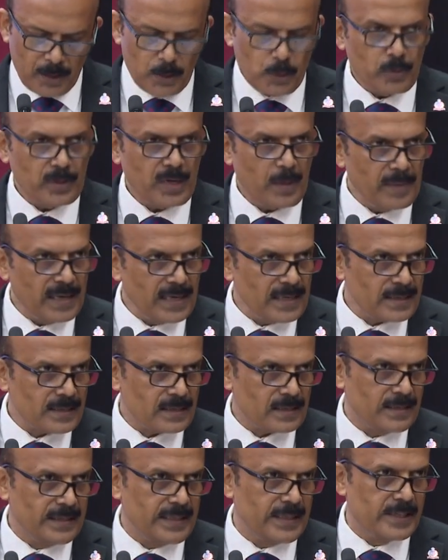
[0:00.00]
to
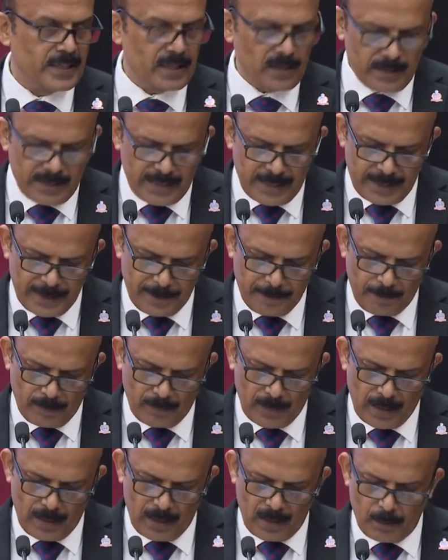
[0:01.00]
reminisce the journey,
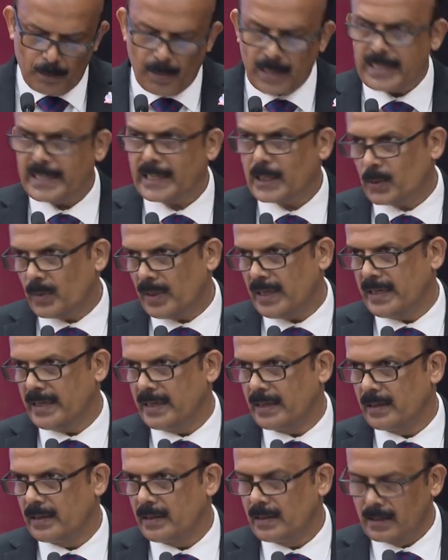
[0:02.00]
but equally
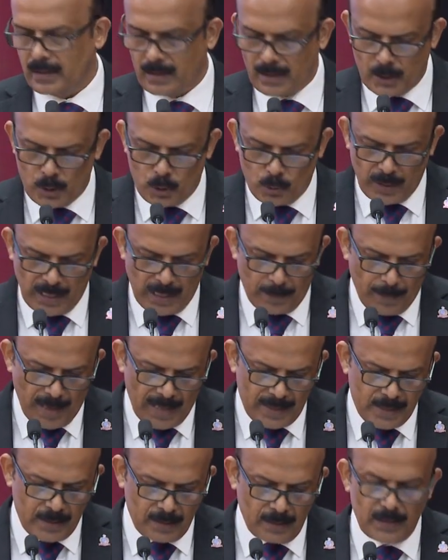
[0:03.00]
to
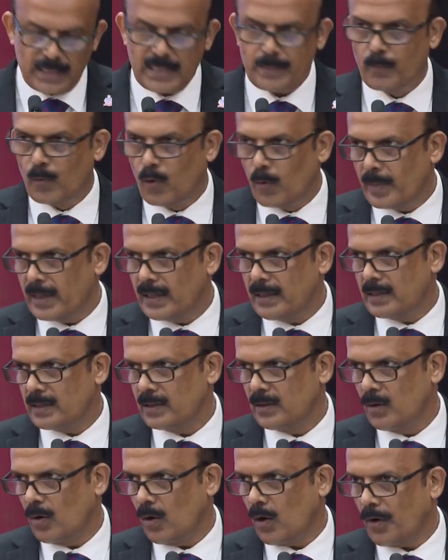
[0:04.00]
imagine the moment
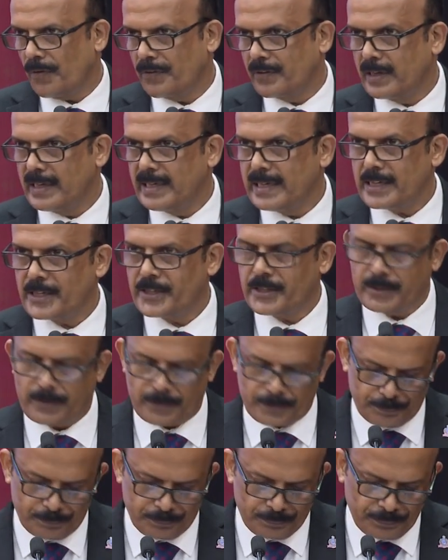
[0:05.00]
of creation.
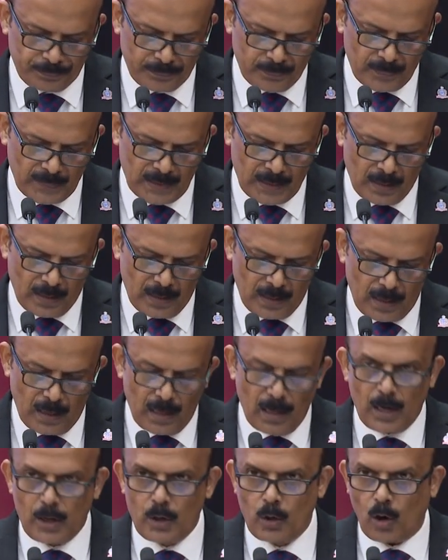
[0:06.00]

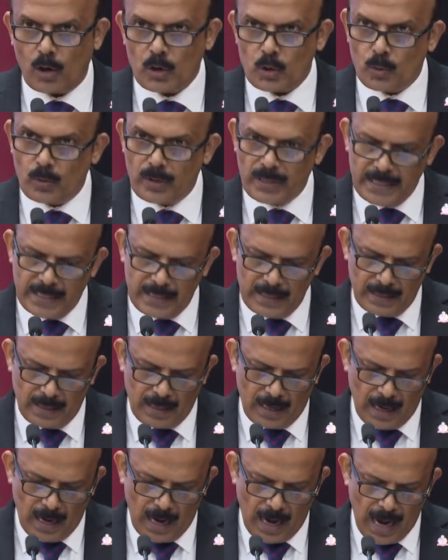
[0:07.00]
Not only
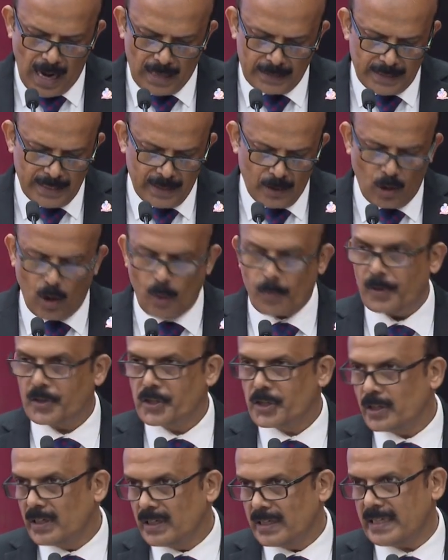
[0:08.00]
are there
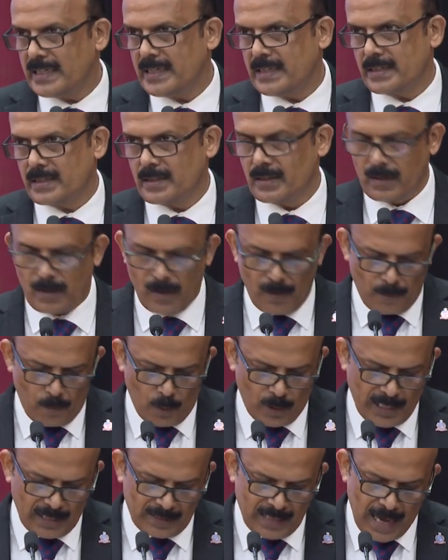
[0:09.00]
opportunities for
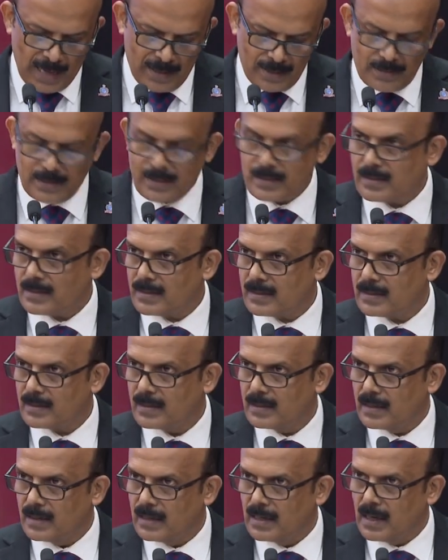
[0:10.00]
catharsis,
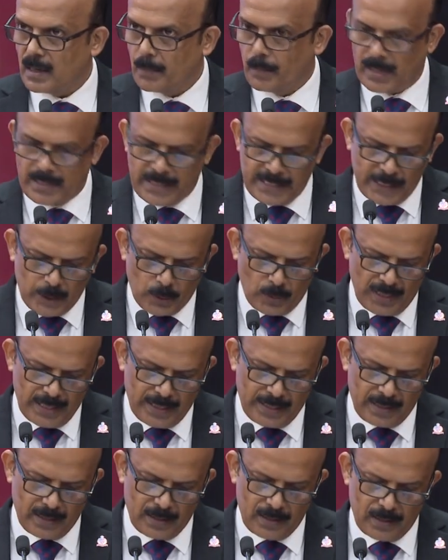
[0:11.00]
but equally
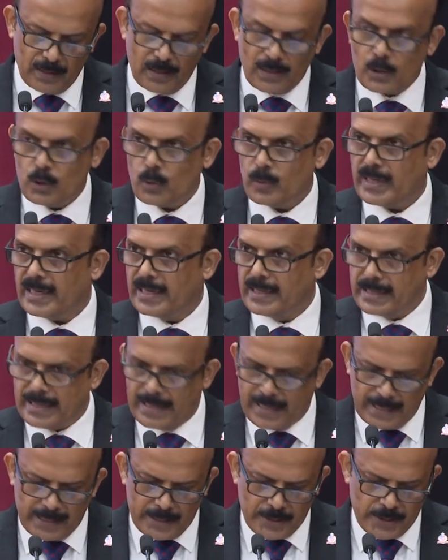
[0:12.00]
to
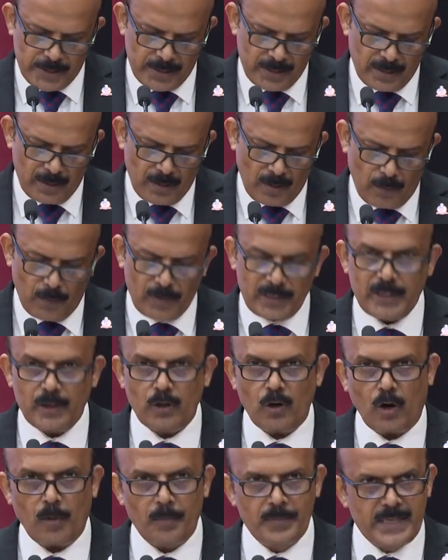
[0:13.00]
engage with
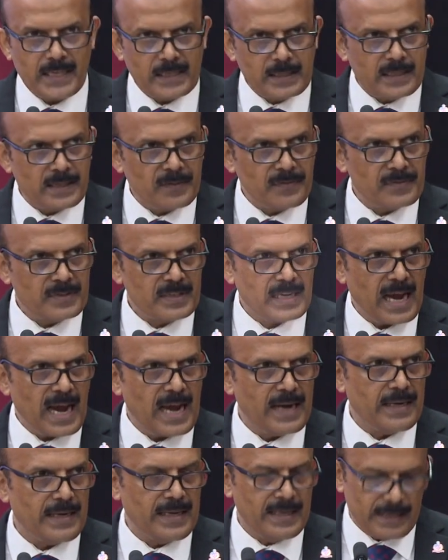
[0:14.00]
the objectives
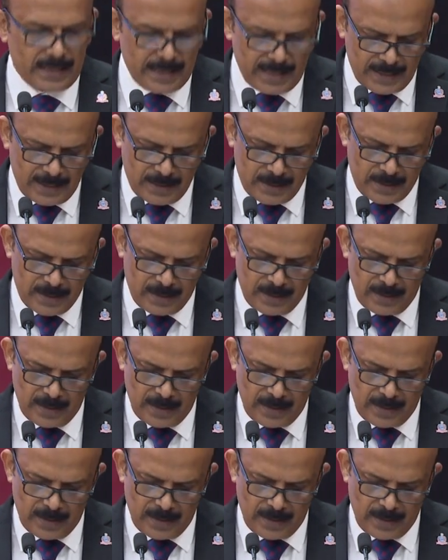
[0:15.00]
and intent